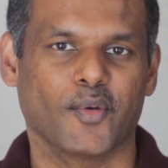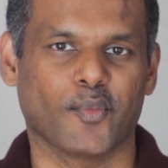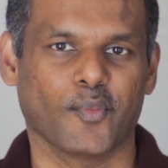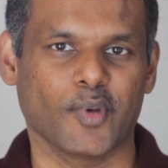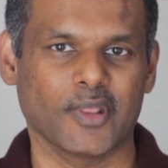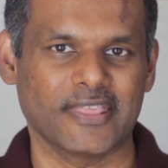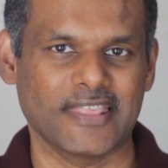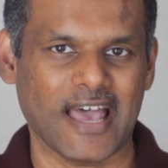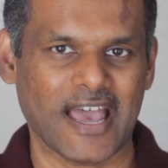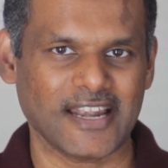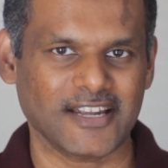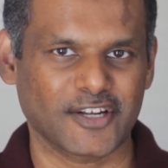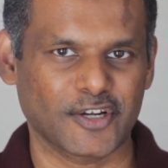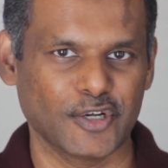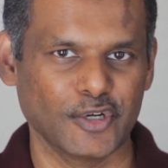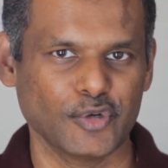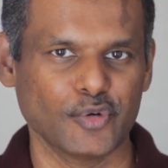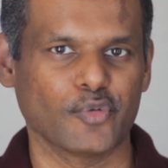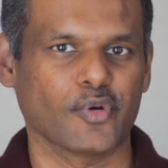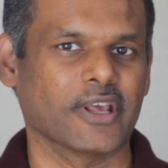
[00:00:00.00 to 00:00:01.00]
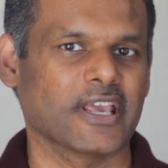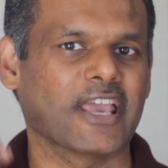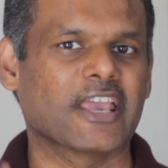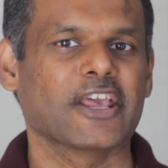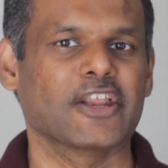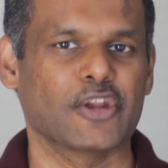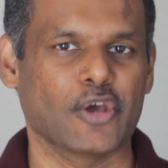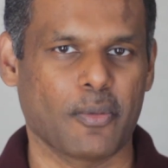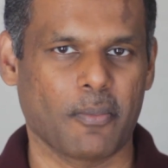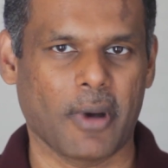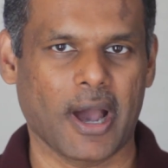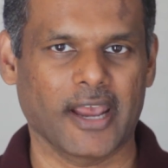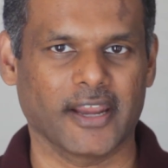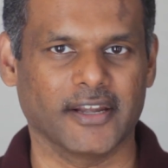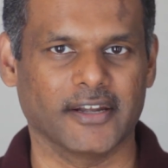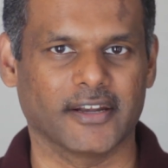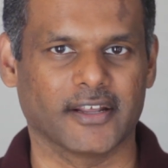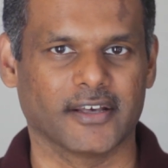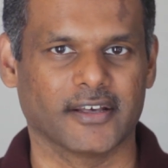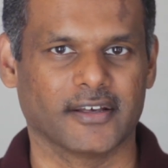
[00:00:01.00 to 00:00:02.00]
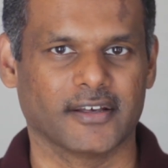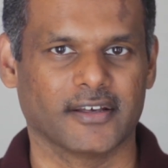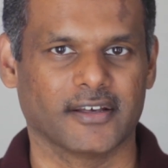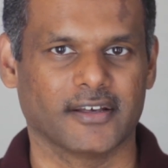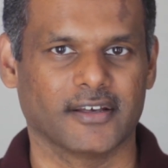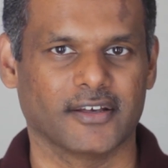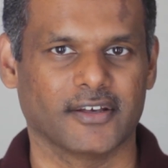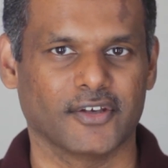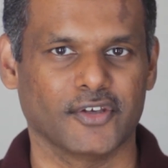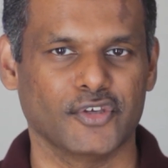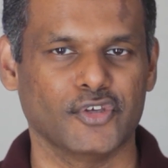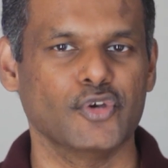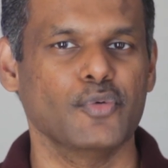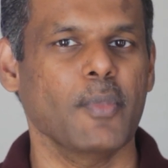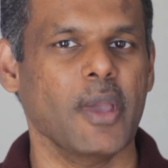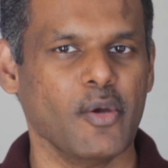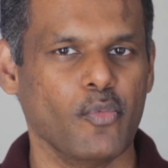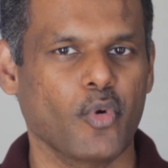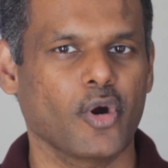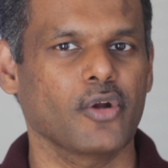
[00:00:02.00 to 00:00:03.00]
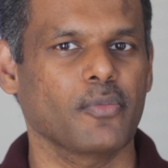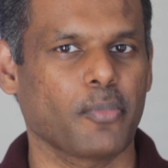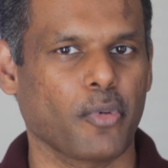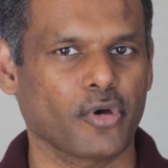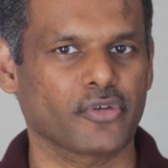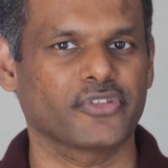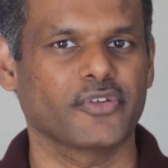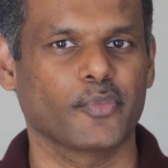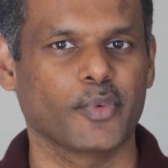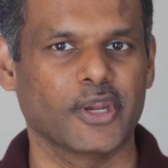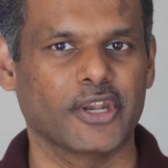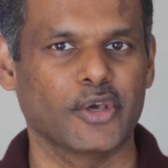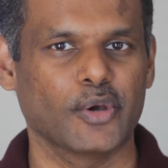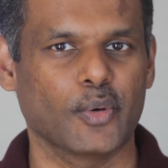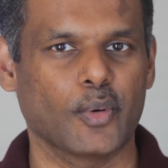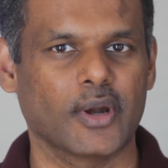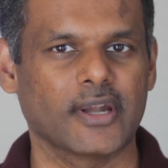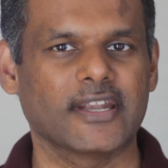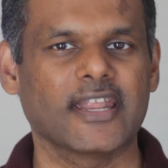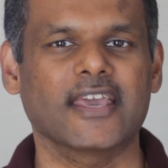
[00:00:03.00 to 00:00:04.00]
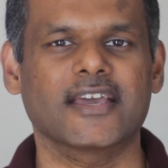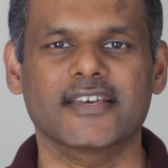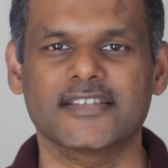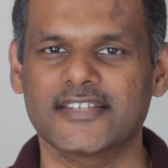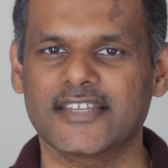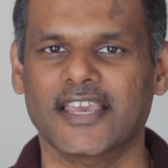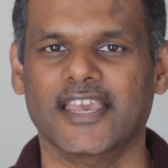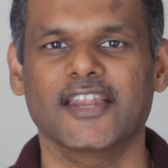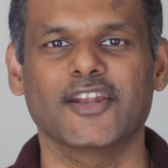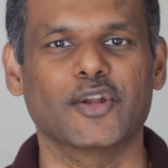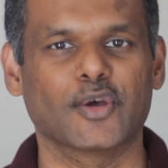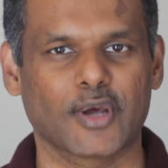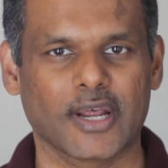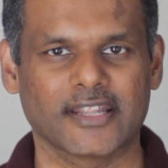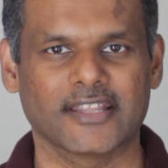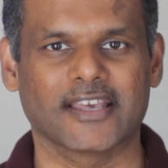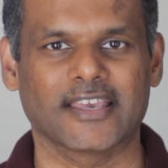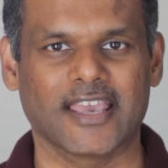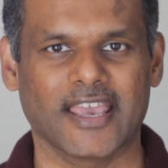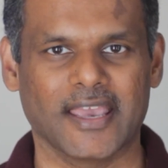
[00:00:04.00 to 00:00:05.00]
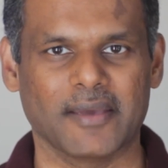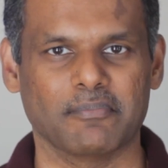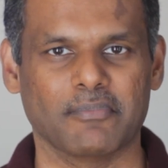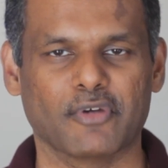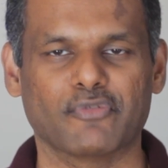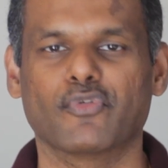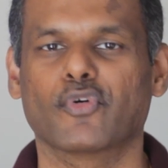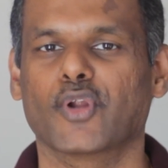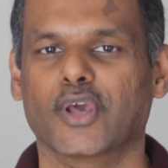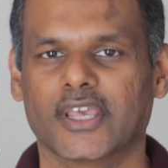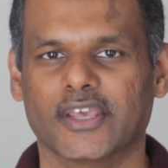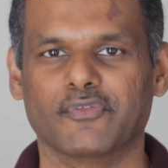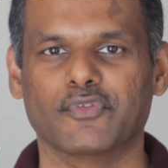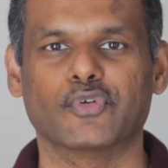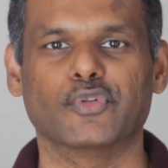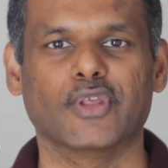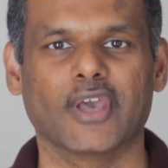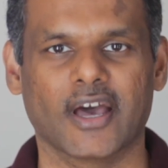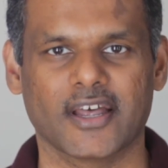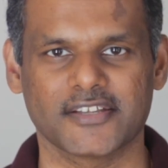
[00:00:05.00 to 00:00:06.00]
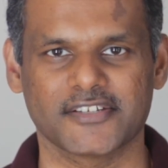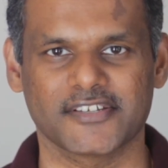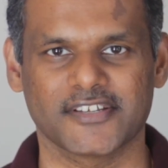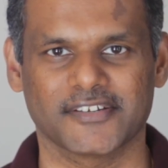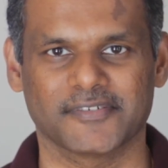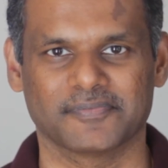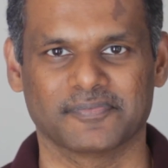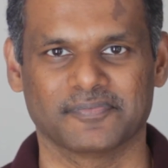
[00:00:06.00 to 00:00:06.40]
With that clue ringing in your mind, you may want to pause the video and take a second look at the game before I give you the answer.